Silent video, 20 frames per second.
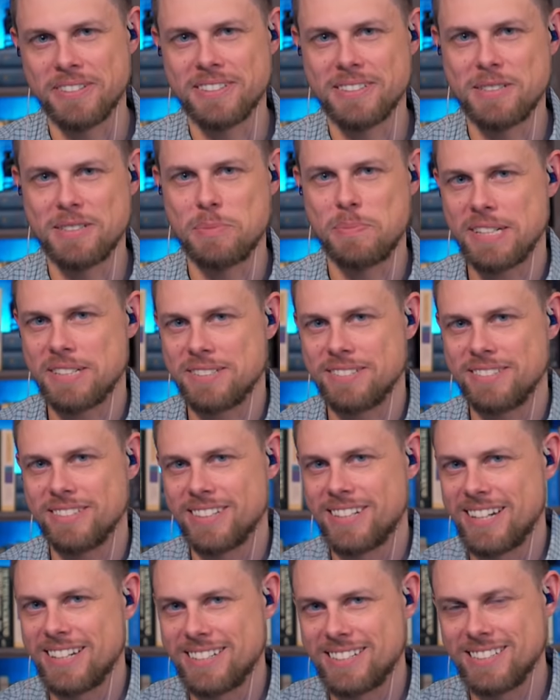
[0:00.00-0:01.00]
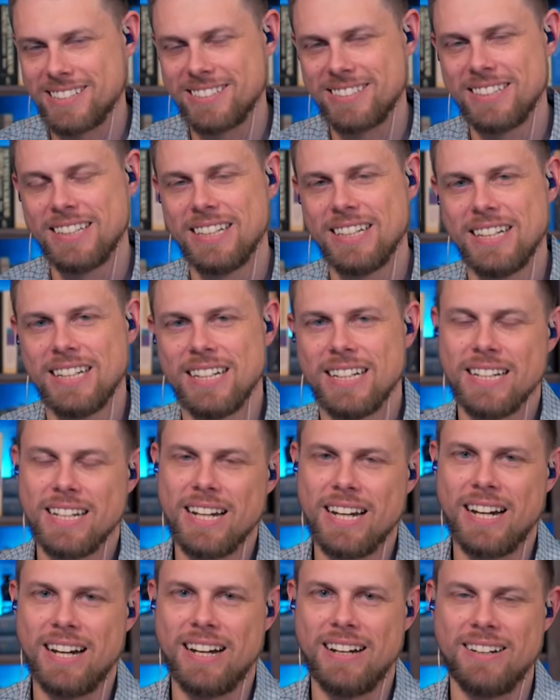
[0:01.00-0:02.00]
a good special occasion.
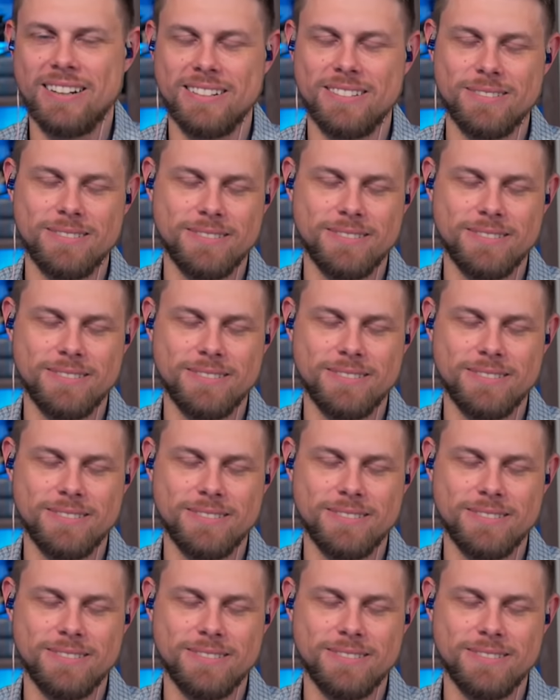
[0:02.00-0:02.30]
Absolutely. Yeah.